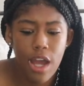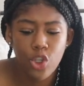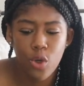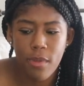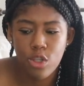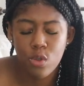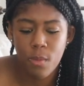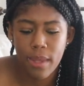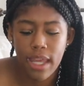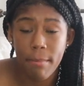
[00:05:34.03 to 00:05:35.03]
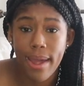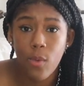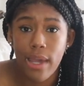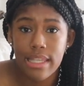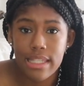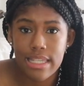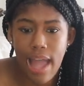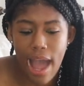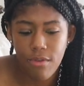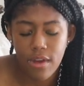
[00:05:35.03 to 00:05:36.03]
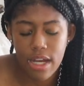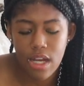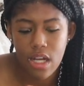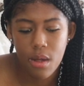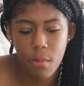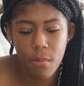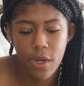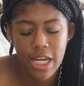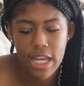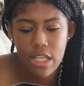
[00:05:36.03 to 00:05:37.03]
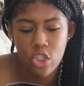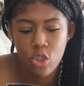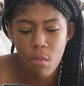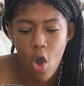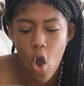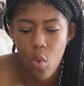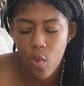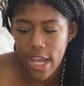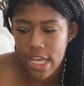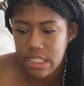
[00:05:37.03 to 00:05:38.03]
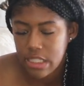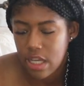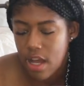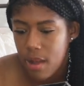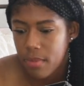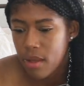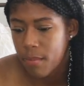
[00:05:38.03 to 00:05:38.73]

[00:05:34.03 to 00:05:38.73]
a little bit too big in my waist because I have a pretty small waist um,